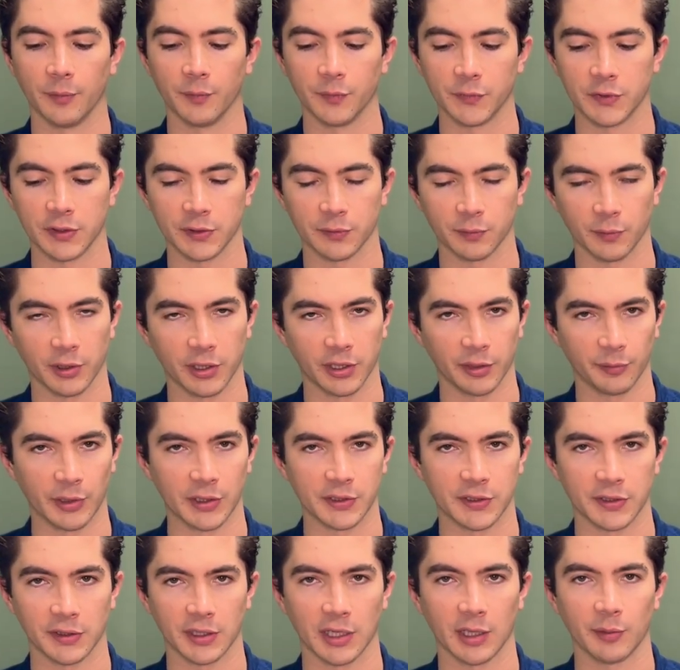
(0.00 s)
just wanted to
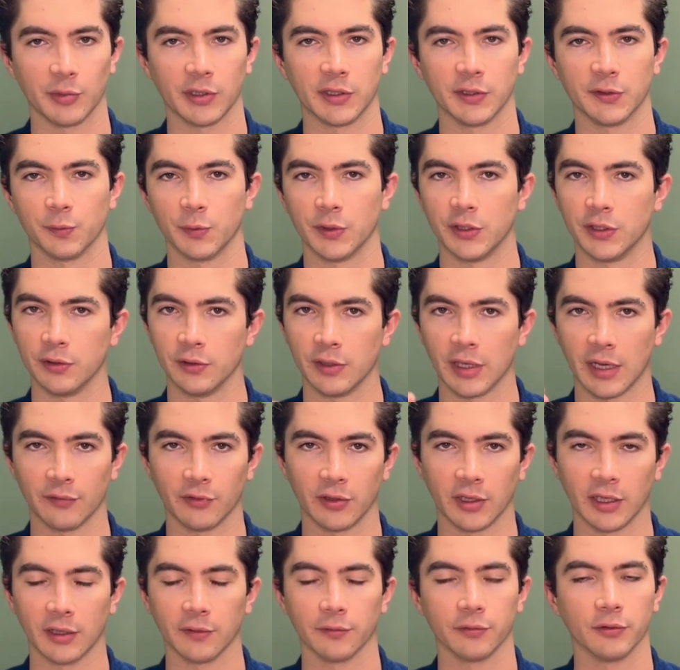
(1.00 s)
mention that, because we do have
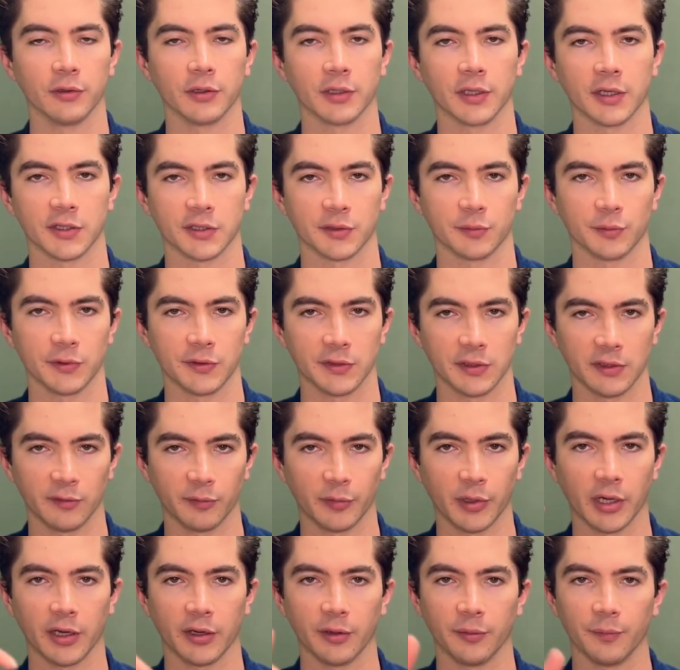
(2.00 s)
a handful of customers that have
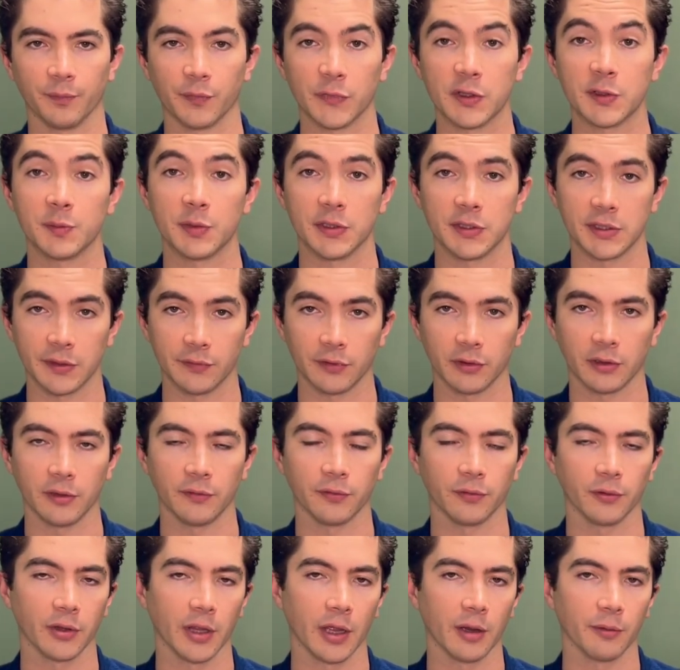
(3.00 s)
bought them specifically
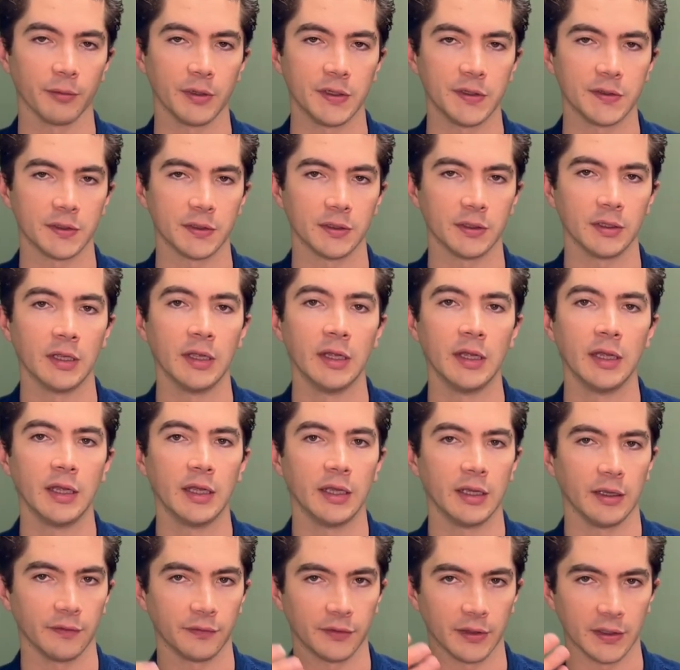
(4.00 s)
for that reason.
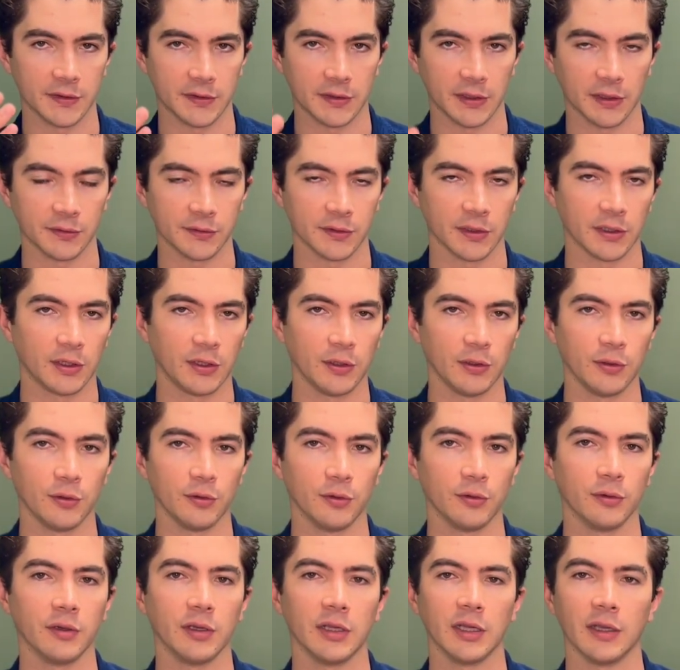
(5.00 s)
If that sounds like
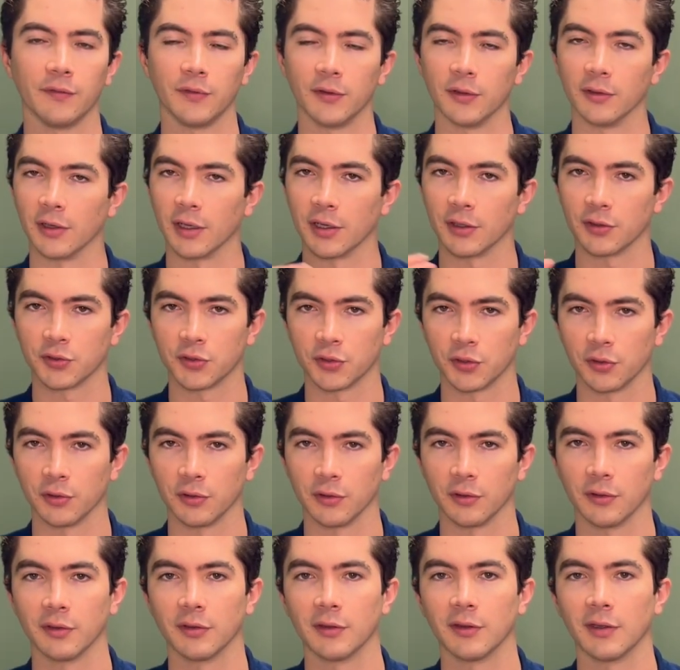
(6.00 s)
you, if you're not
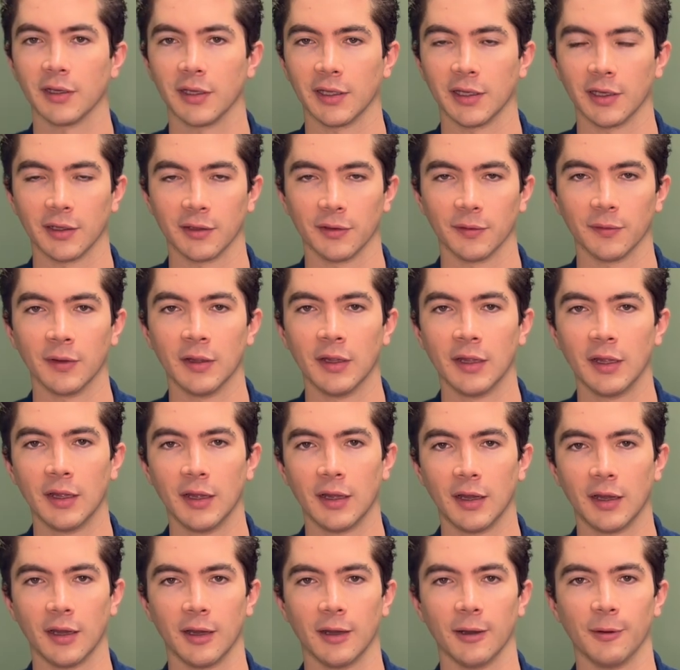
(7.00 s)
sure, again,
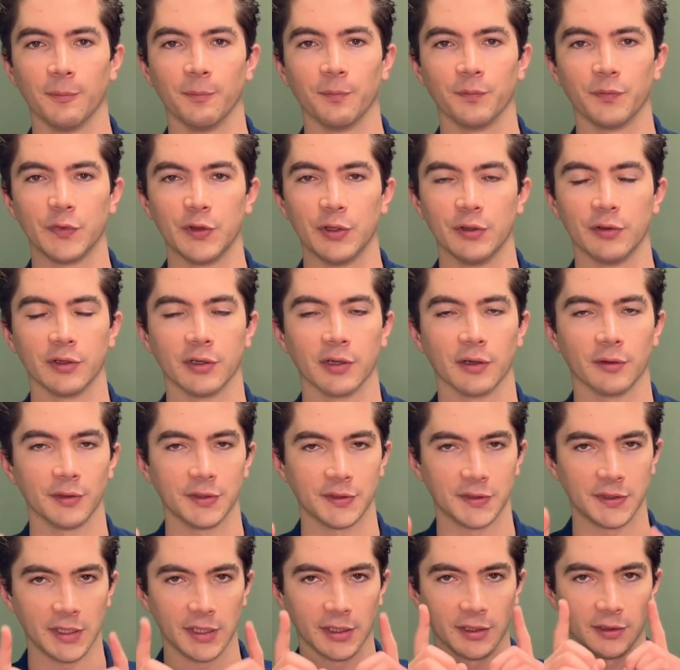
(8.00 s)
you can
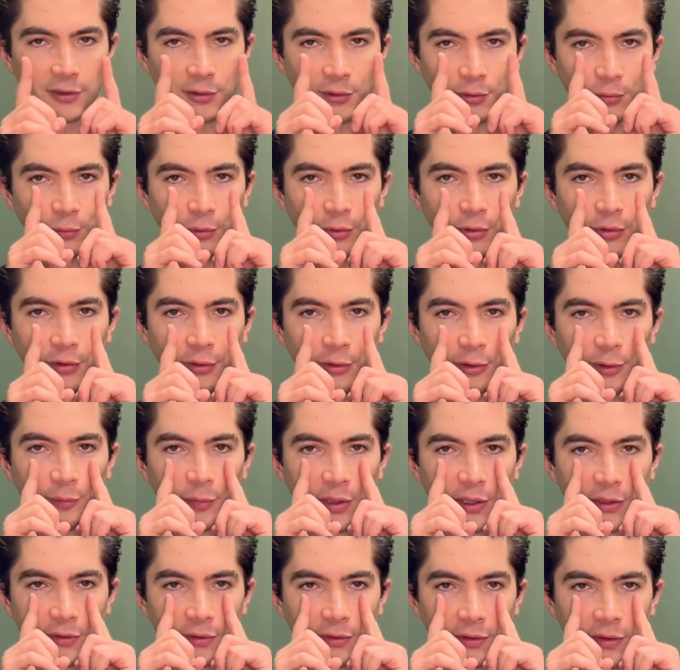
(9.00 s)
always take a little ruler and
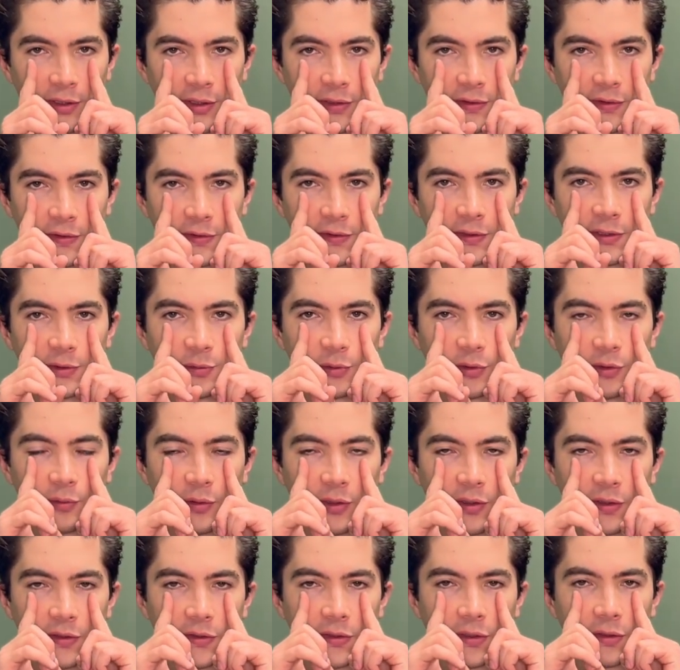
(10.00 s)
measure the distances
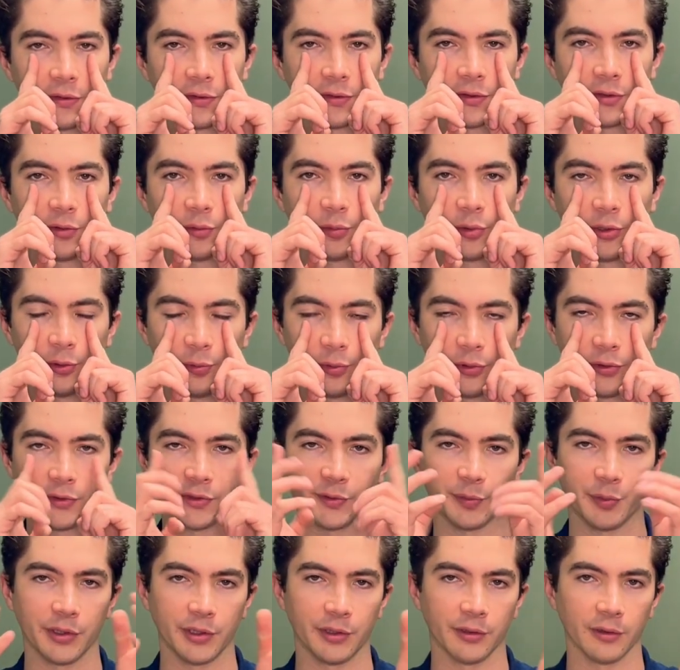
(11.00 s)
between the centers of your pupils,
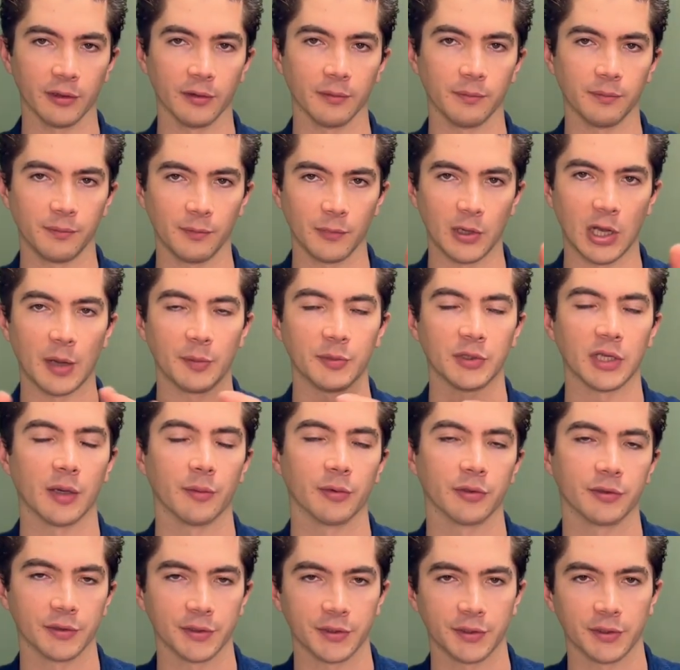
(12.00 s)
but your
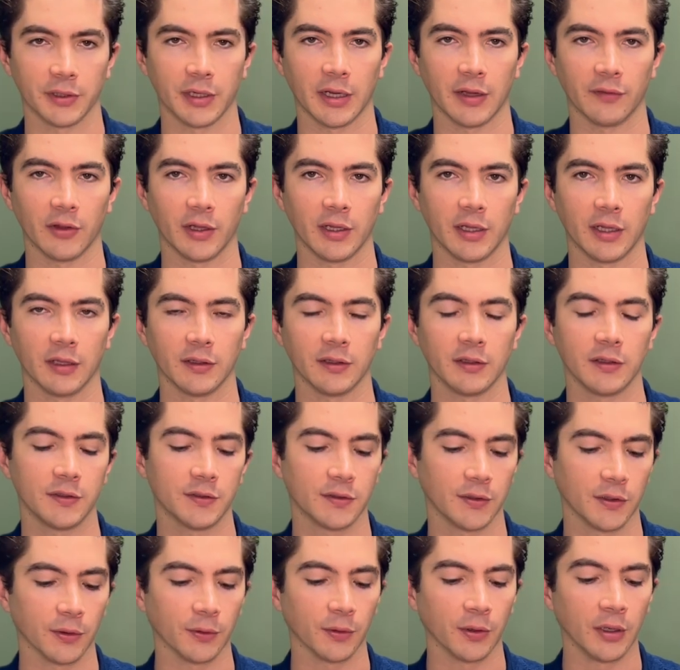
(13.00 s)
optometrist should have that handy.
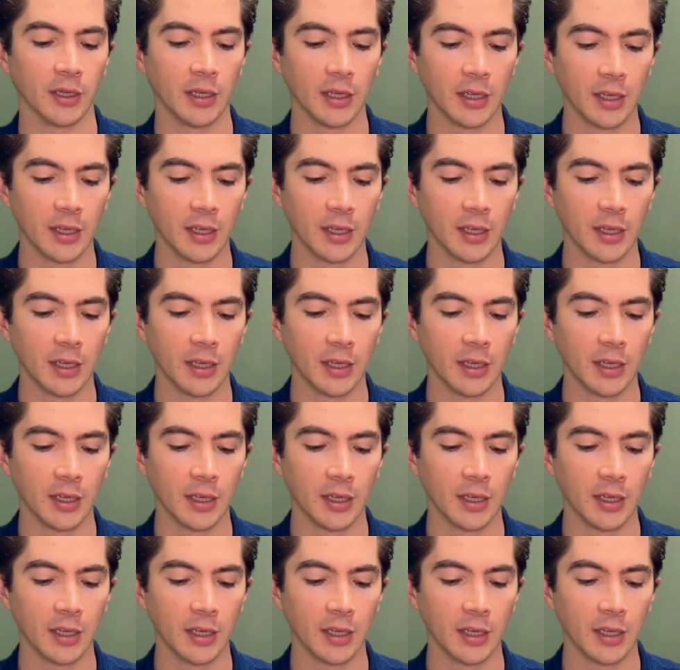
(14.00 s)
So